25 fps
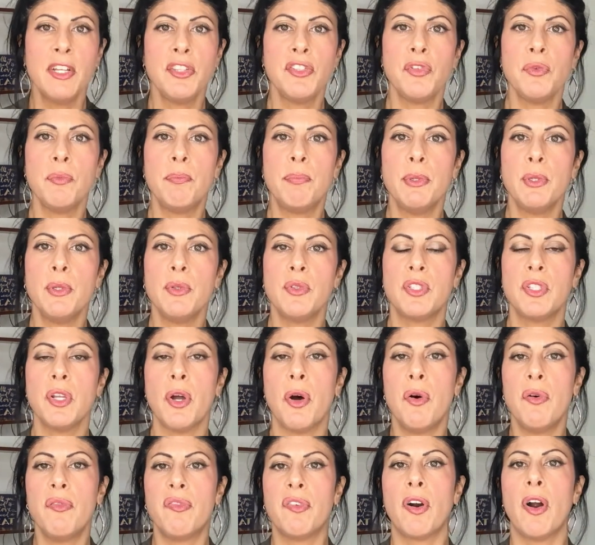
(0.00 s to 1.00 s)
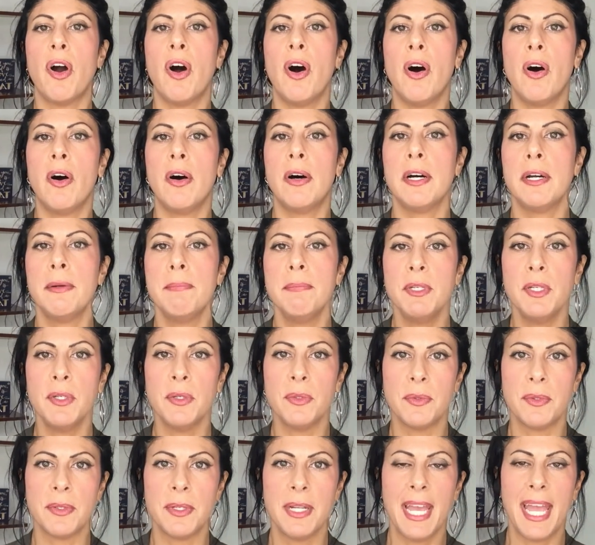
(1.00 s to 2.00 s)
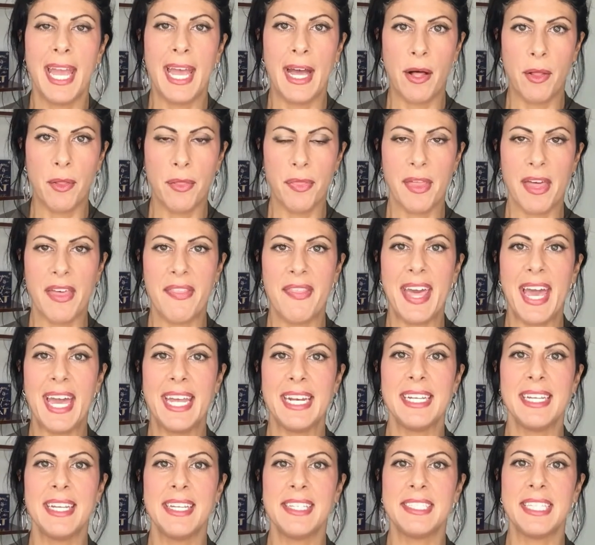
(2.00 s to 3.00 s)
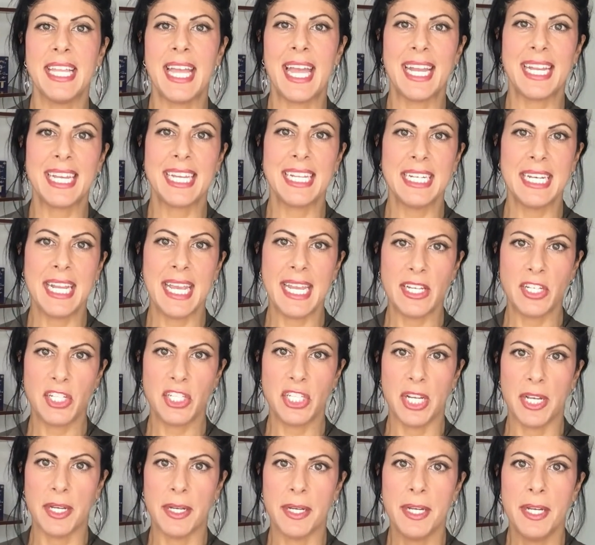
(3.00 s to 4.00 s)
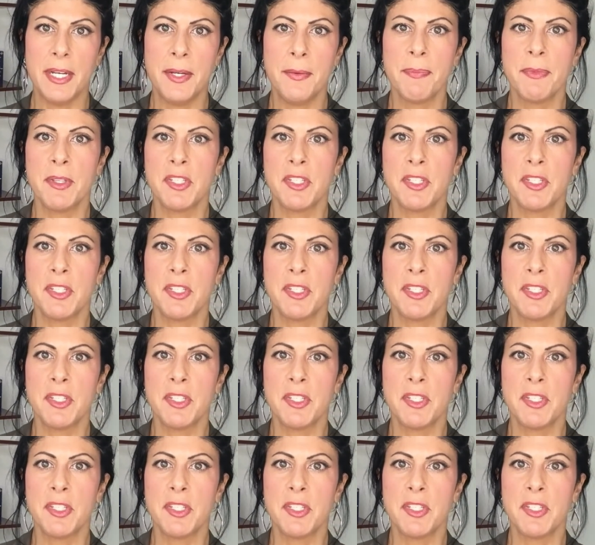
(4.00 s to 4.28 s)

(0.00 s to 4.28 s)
to boost overall immune health, and that is echinacea.